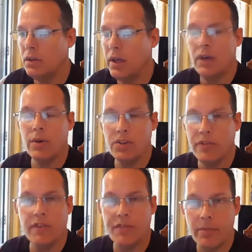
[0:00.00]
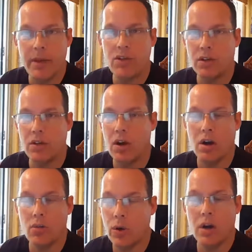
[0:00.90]
areas of information
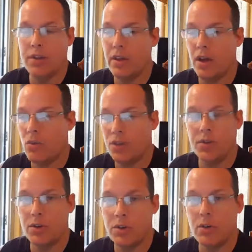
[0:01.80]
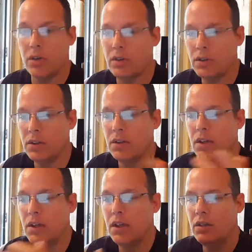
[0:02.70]
are, where they are, what they're doing.
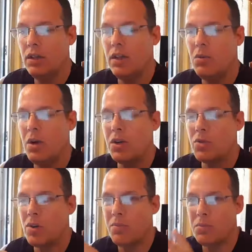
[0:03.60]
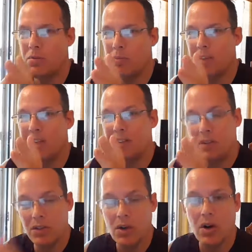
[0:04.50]
They want Trump to be in
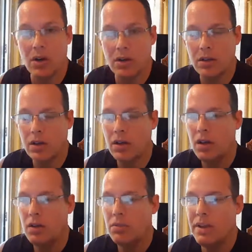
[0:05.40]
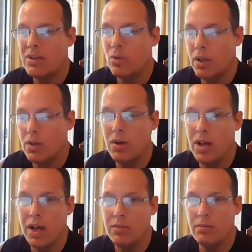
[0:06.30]
the dark. But that's why you and
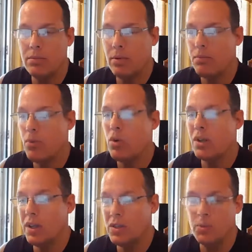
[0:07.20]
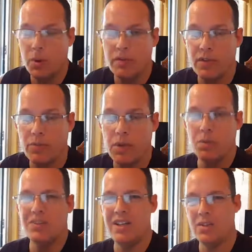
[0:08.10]
I, born-again, spirit-filled
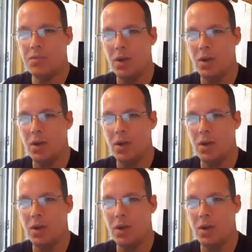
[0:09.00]
people, need to